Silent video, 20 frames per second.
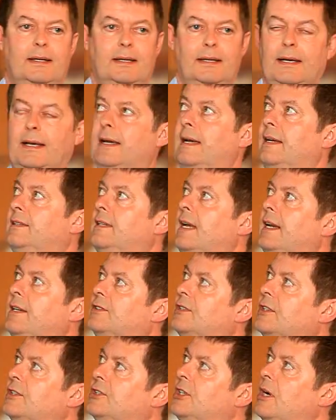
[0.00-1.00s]

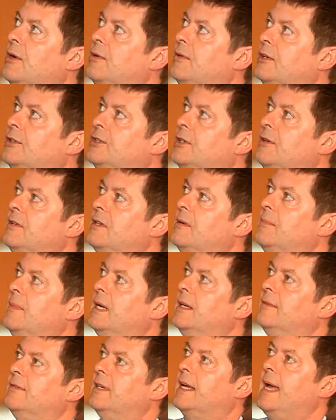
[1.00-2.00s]
is to show that during the
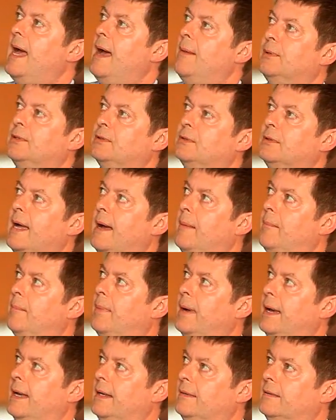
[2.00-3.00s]
middle of a capital
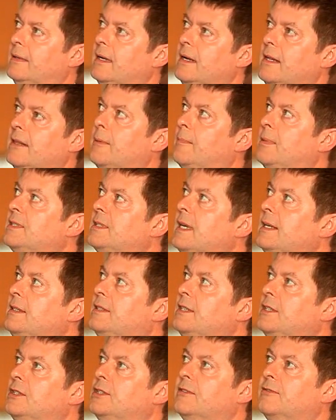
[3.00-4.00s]
campaign, the
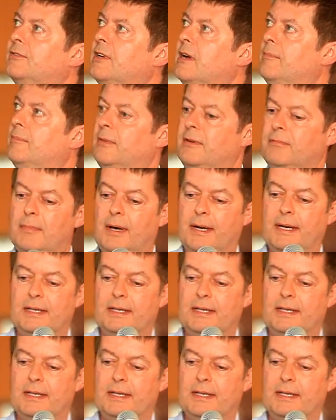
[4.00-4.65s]
percentage of government money